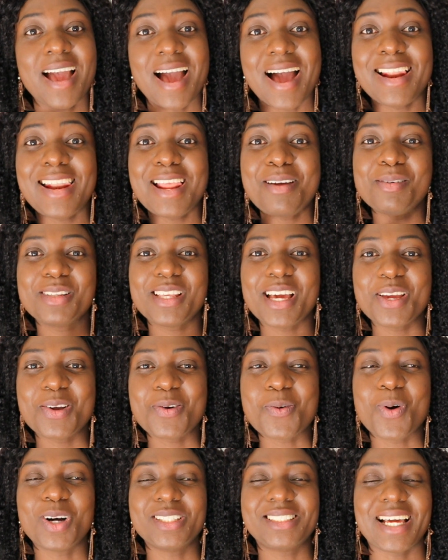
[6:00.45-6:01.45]
And let me tell
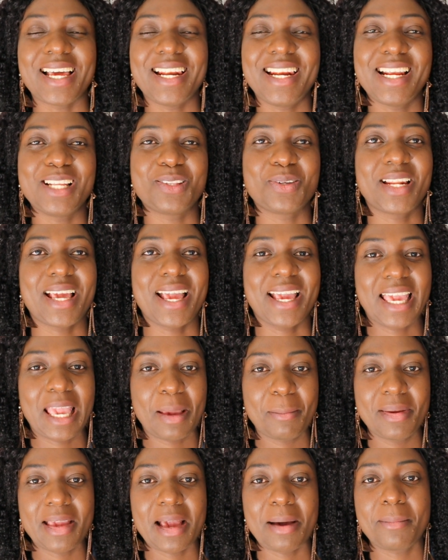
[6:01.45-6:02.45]
you what I learned when I
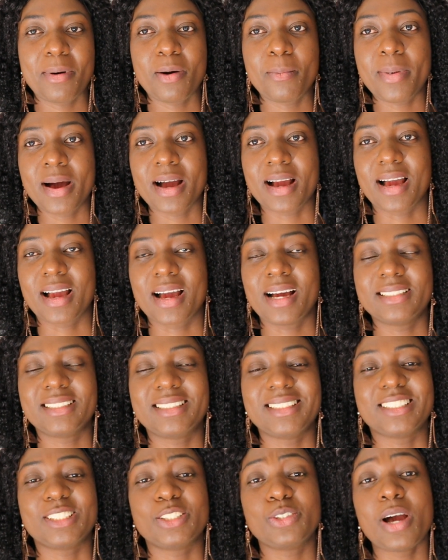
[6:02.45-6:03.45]
came here about bank
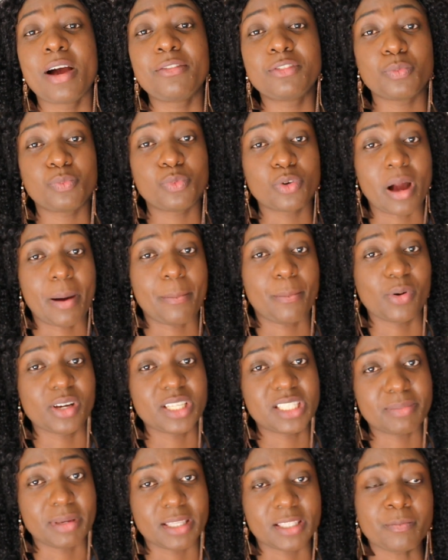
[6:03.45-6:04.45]
account is you have to book
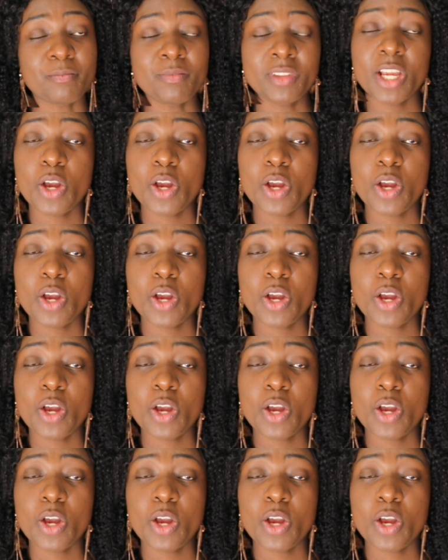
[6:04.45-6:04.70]
appointment.